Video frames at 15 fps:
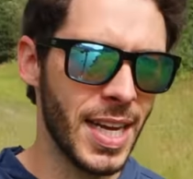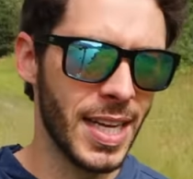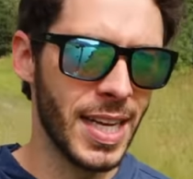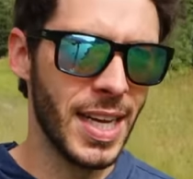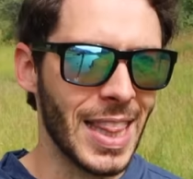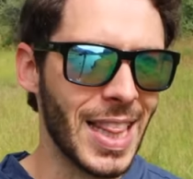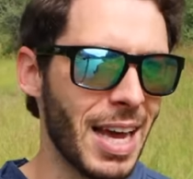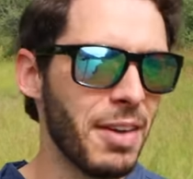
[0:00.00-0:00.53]
in
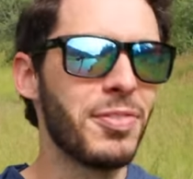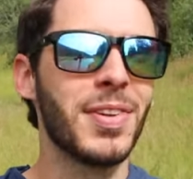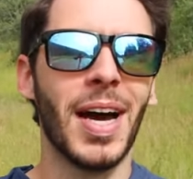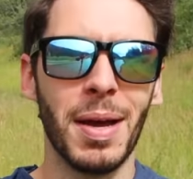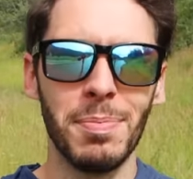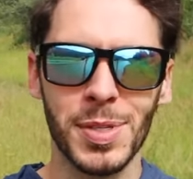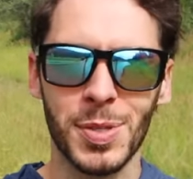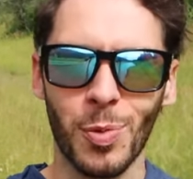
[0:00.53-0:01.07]
a
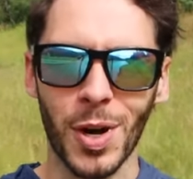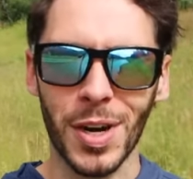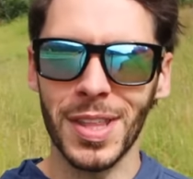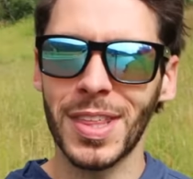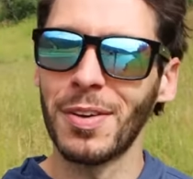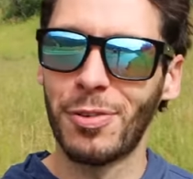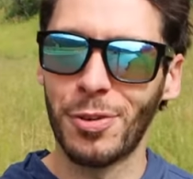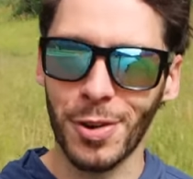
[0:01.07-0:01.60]
lifetime's
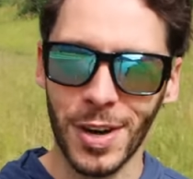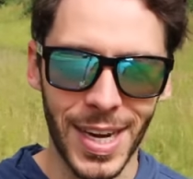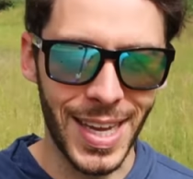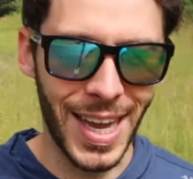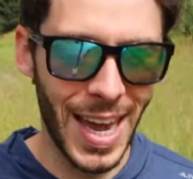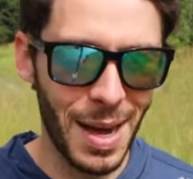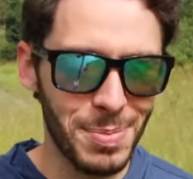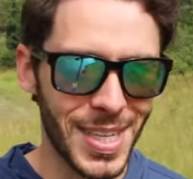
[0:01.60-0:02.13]
worth of free
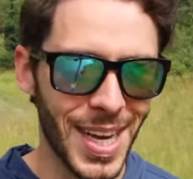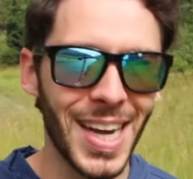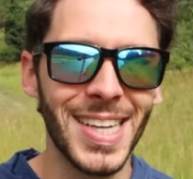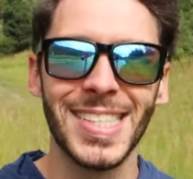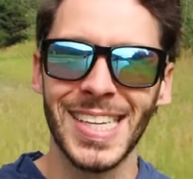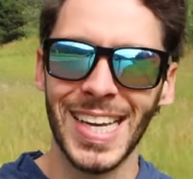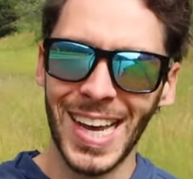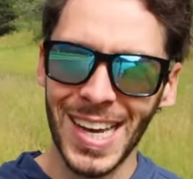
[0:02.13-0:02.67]

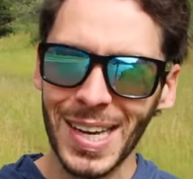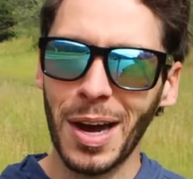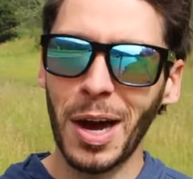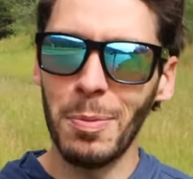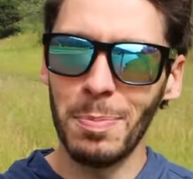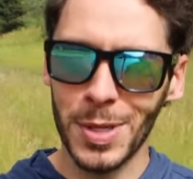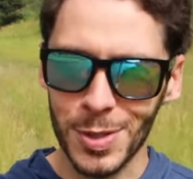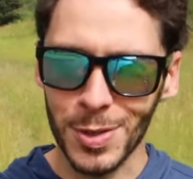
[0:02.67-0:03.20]
campsites,
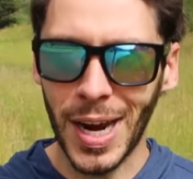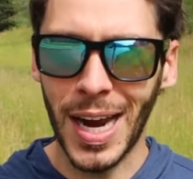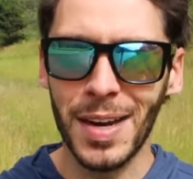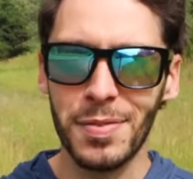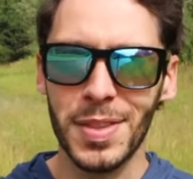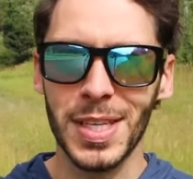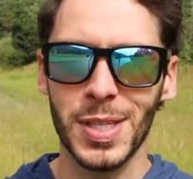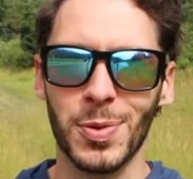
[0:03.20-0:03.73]
come
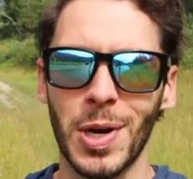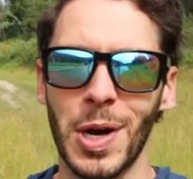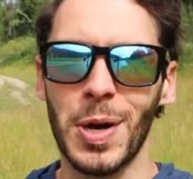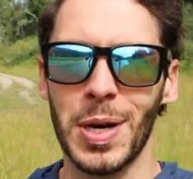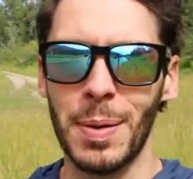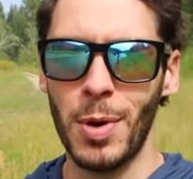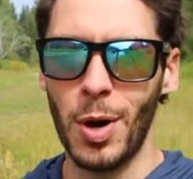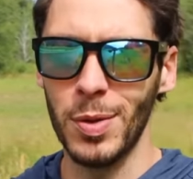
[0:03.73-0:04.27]
drive this
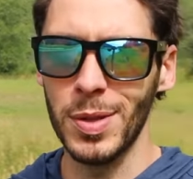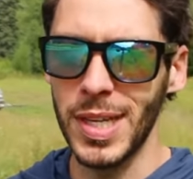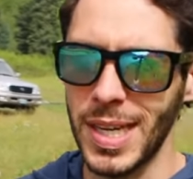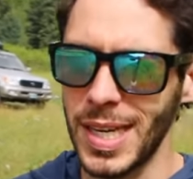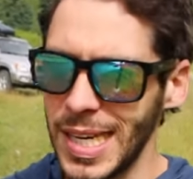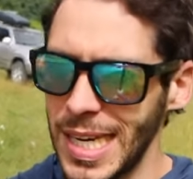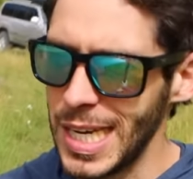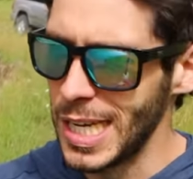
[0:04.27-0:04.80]
road. I'm
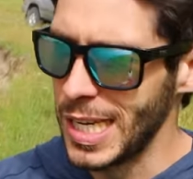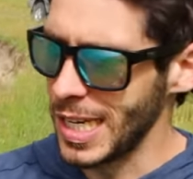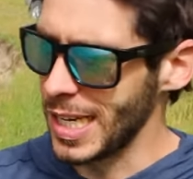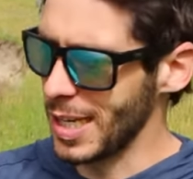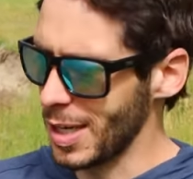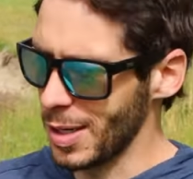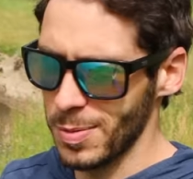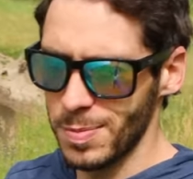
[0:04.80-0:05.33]
only,
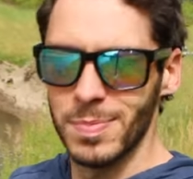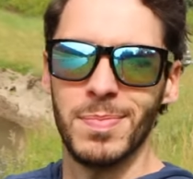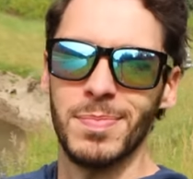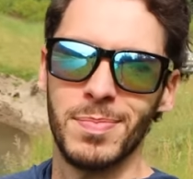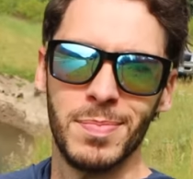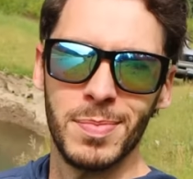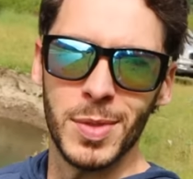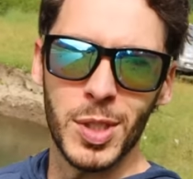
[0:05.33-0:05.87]
you know,
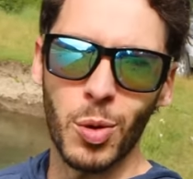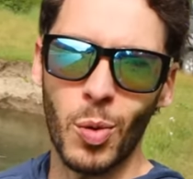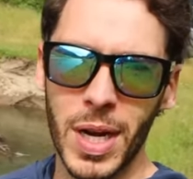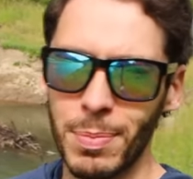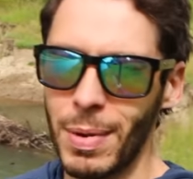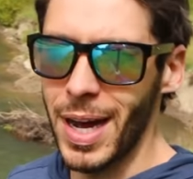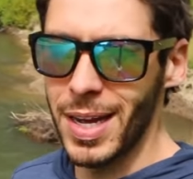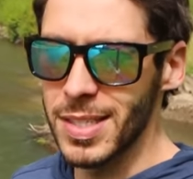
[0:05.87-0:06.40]

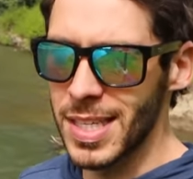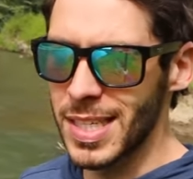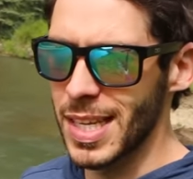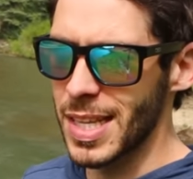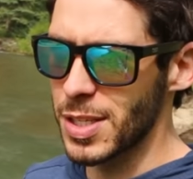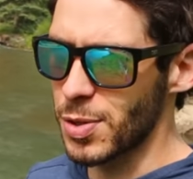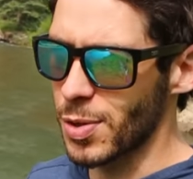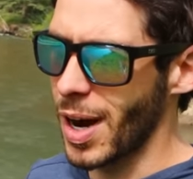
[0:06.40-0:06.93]
twenty miles
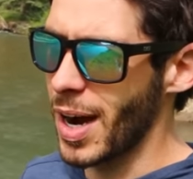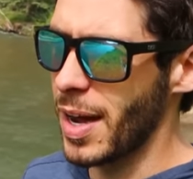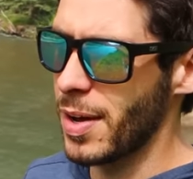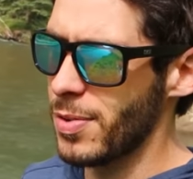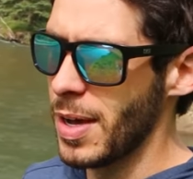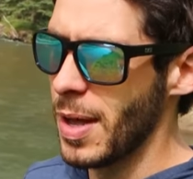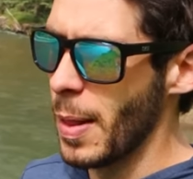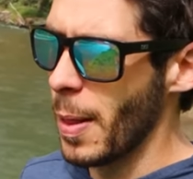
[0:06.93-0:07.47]
into this
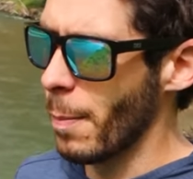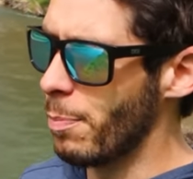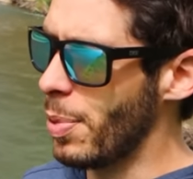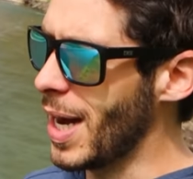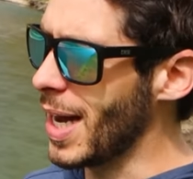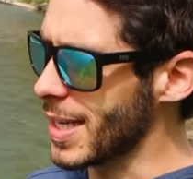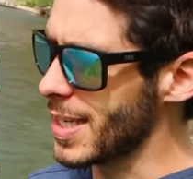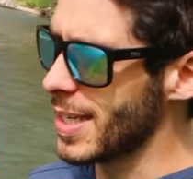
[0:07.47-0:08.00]
drive,
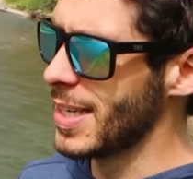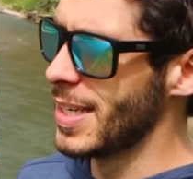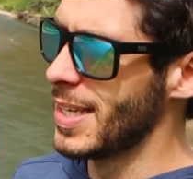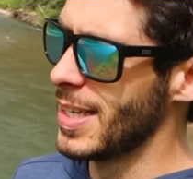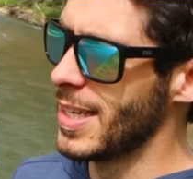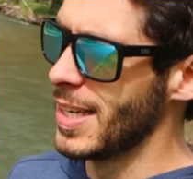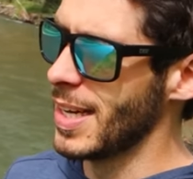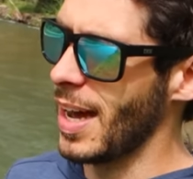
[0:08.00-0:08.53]
but
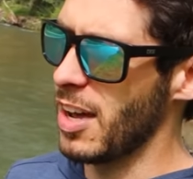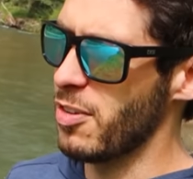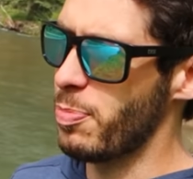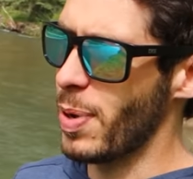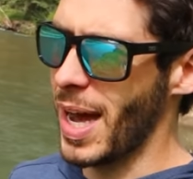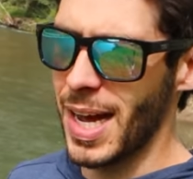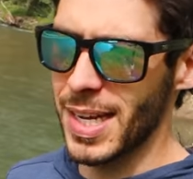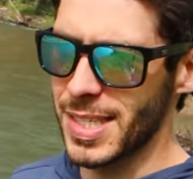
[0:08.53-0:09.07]
I've
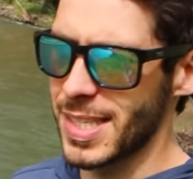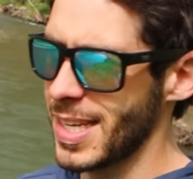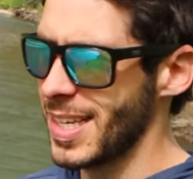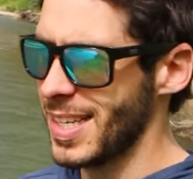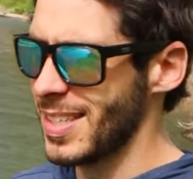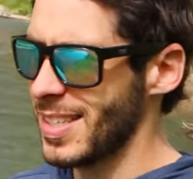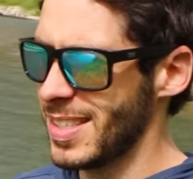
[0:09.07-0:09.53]
passed,